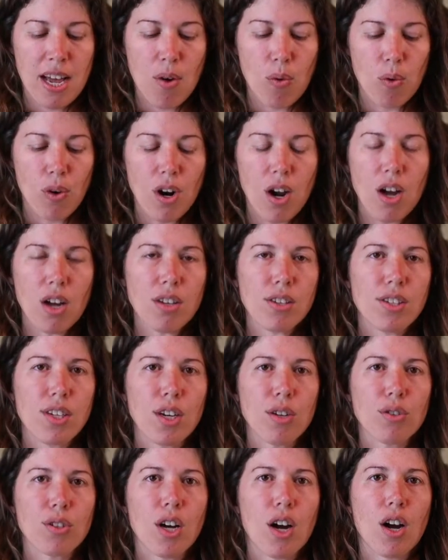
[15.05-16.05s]
We're also
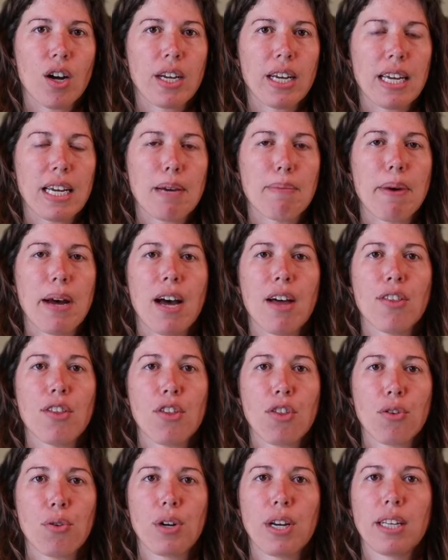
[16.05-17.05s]
talking about the
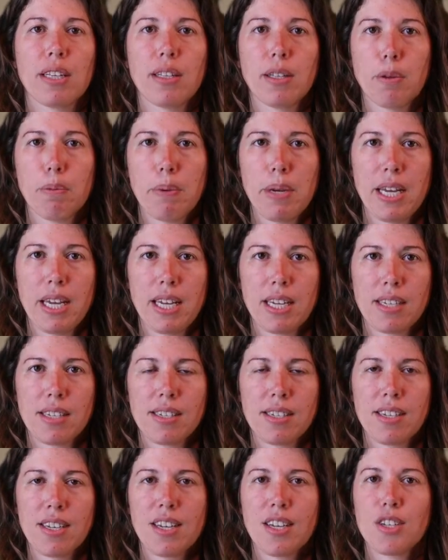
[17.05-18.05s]
Three Little
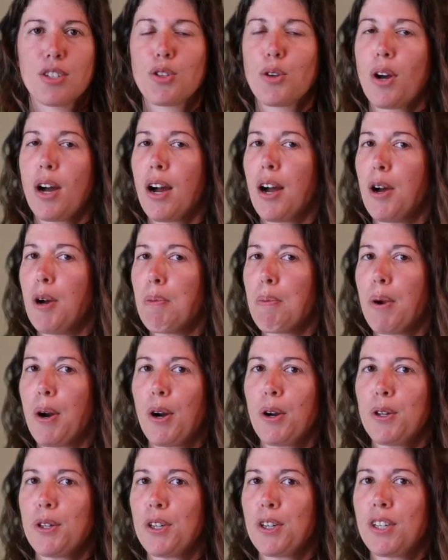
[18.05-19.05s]
Pigs. So I hope
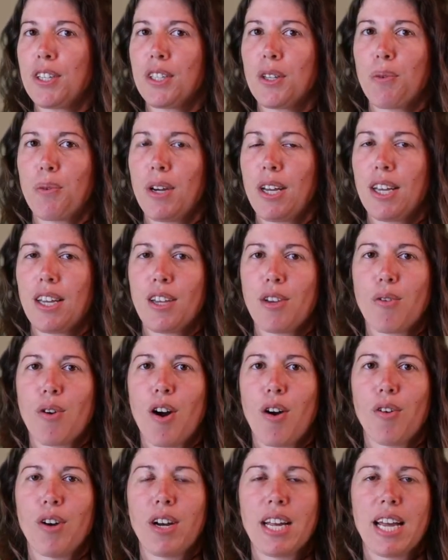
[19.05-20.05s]
earlier in the week you
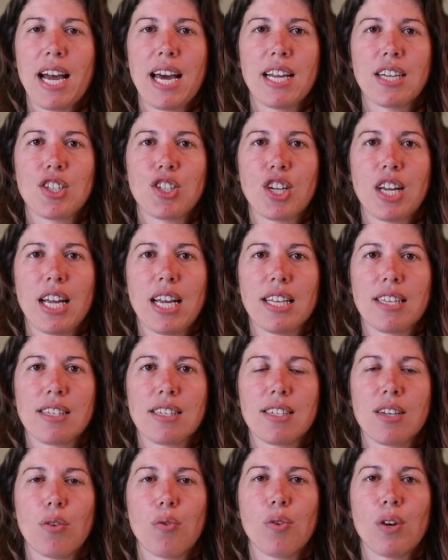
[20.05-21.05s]
already had a chance
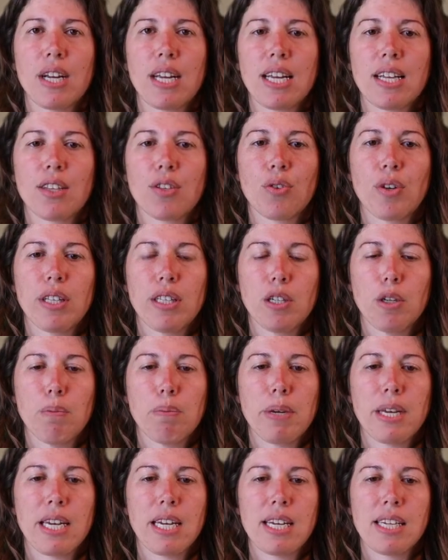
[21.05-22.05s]
to read Three Little
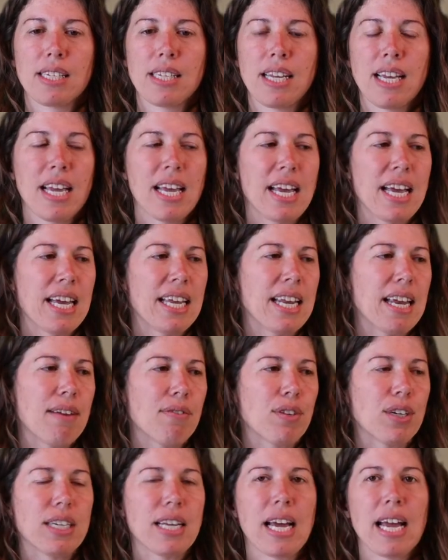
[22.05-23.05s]
Pigs, and
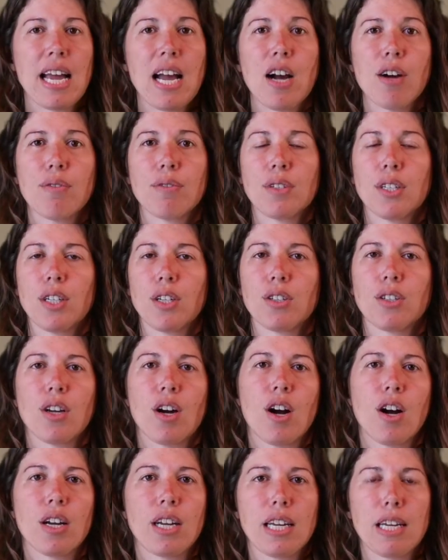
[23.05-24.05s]
every day hopefully you're
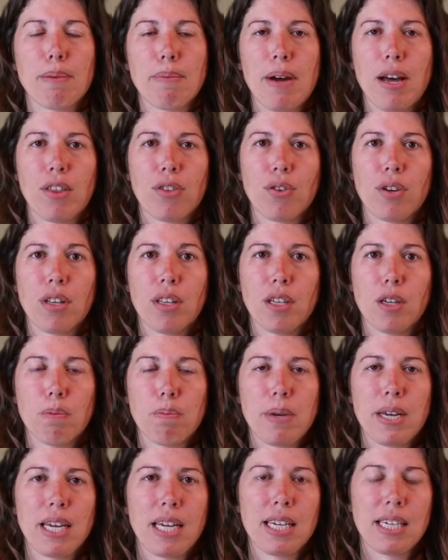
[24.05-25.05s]
talking about Three Little
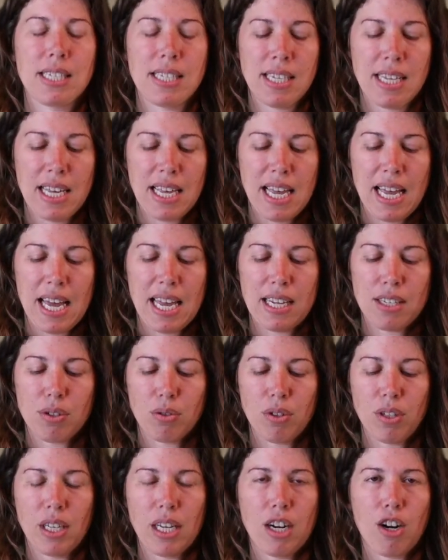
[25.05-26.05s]
Pigs. And it's
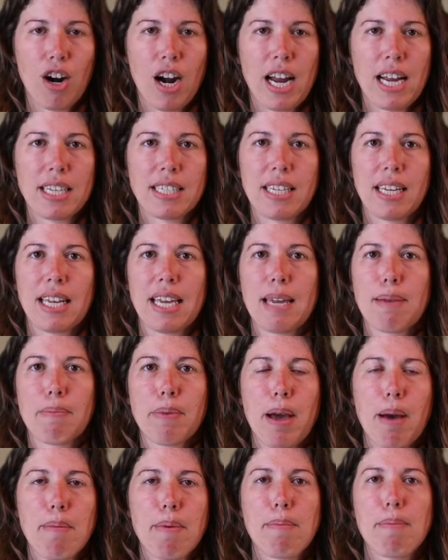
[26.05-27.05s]
really great to keep
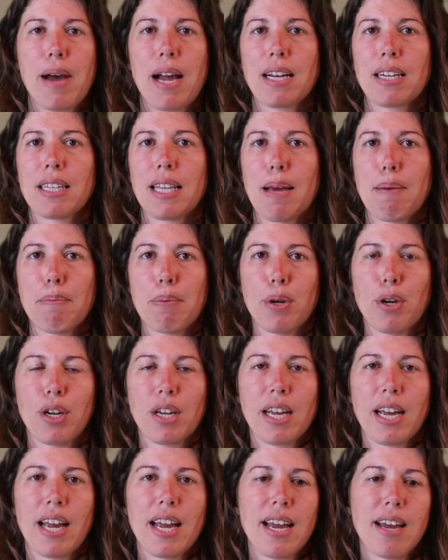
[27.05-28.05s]
coming back to that
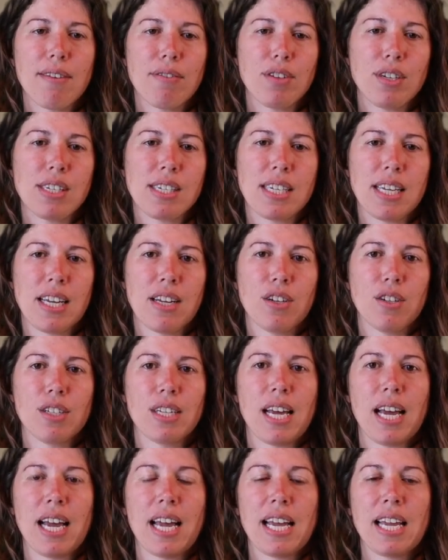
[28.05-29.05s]
book every single
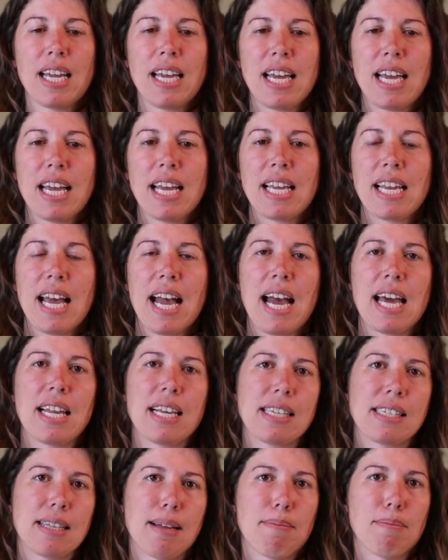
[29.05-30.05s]
day and
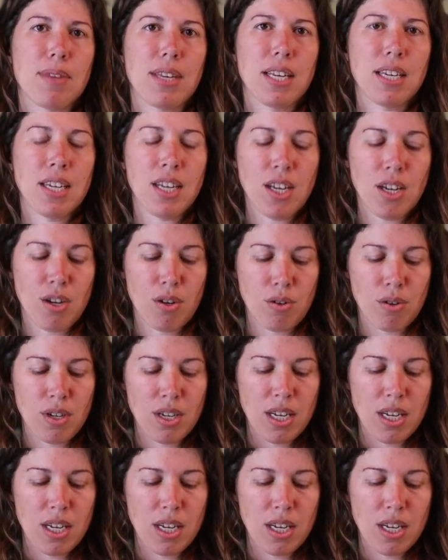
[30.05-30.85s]
adding something new.